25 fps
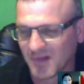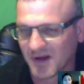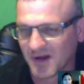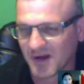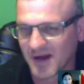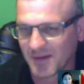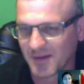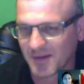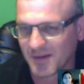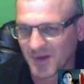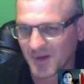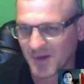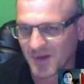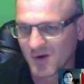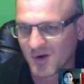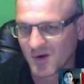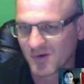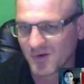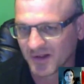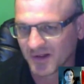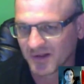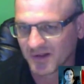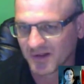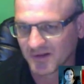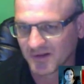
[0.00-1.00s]
let them know
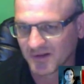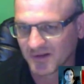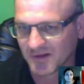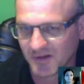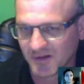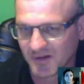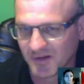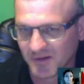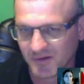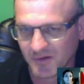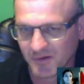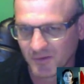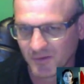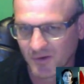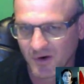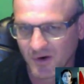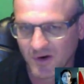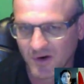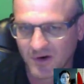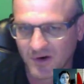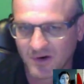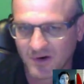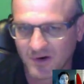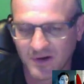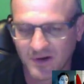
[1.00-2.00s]
that who you
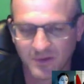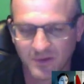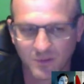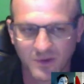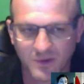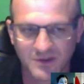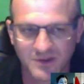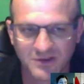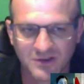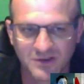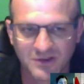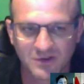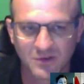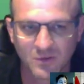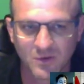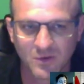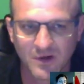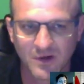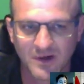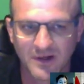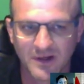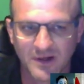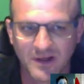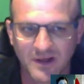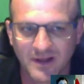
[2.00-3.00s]
are and what you're
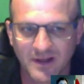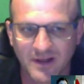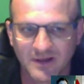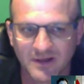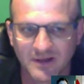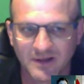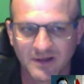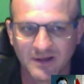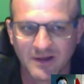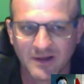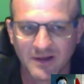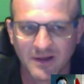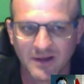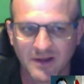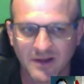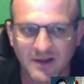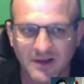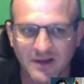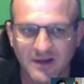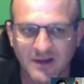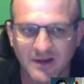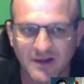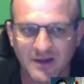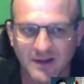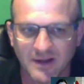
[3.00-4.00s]
doing,
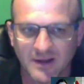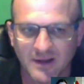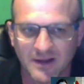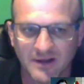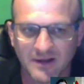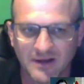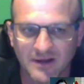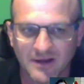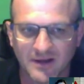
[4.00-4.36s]
and